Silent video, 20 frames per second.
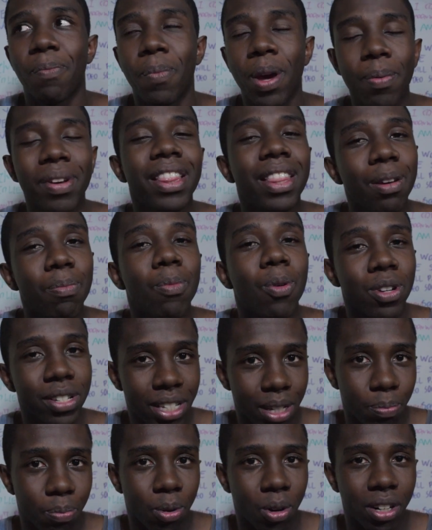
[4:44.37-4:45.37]
Maybe the most
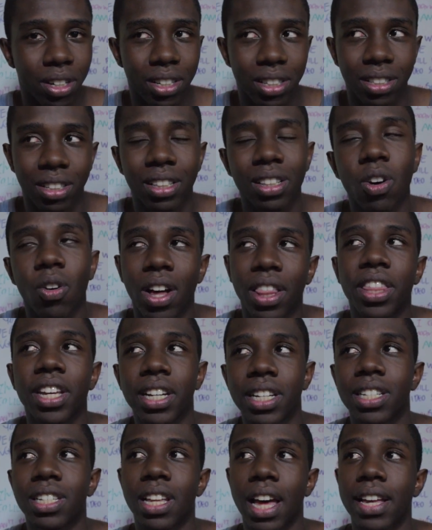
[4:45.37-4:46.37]
important, no, I
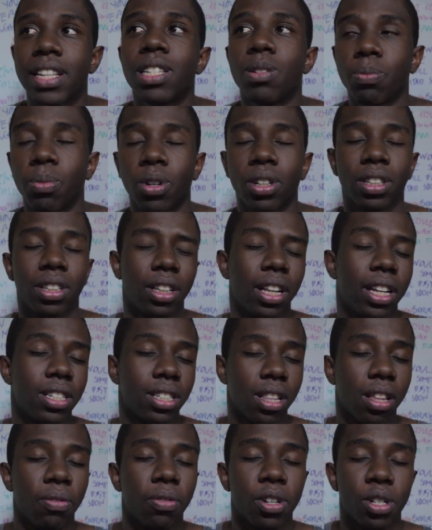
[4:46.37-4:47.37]
think it's as important as
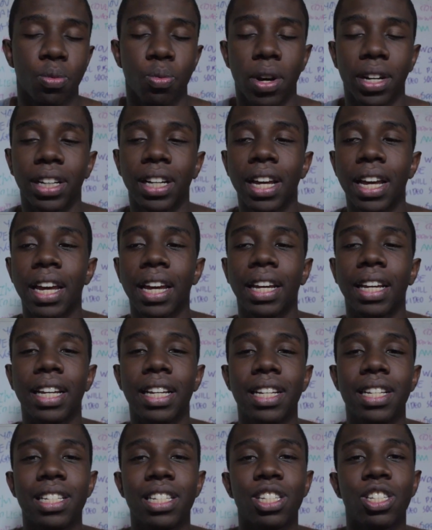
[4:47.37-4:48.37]
the first one,
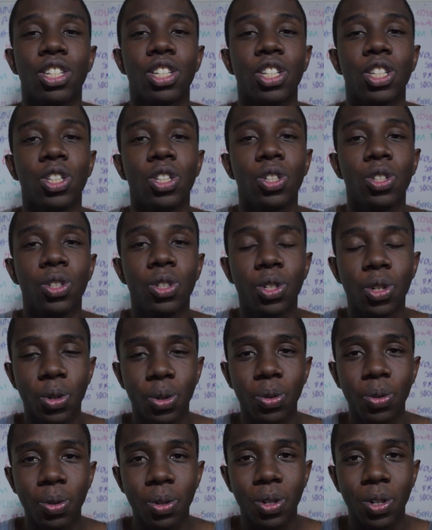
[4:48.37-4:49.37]
is
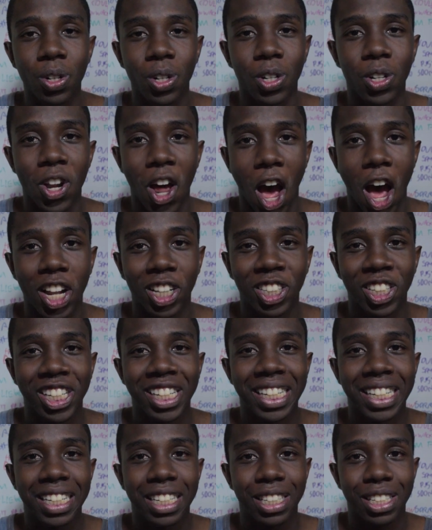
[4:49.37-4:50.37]
do not
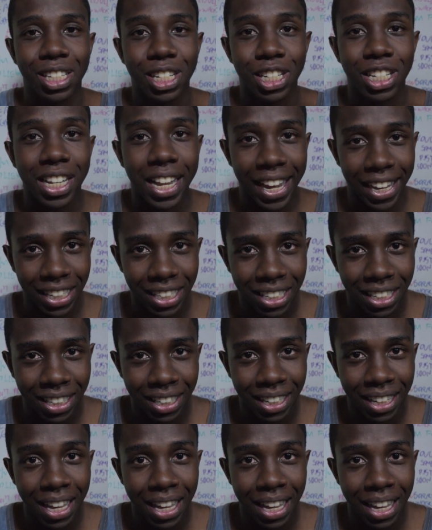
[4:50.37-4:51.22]
translate.